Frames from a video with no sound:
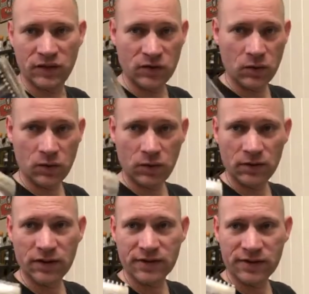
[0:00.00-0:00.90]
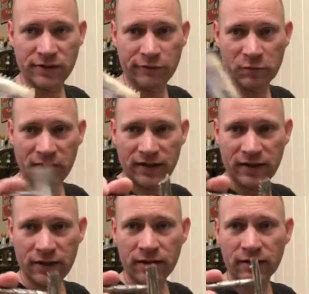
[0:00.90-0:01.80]
old and it's silver
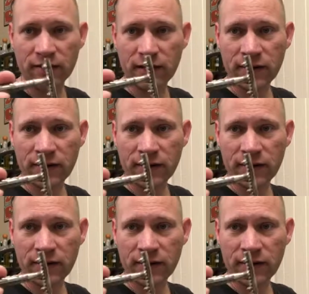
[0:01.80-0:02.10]
plated, and I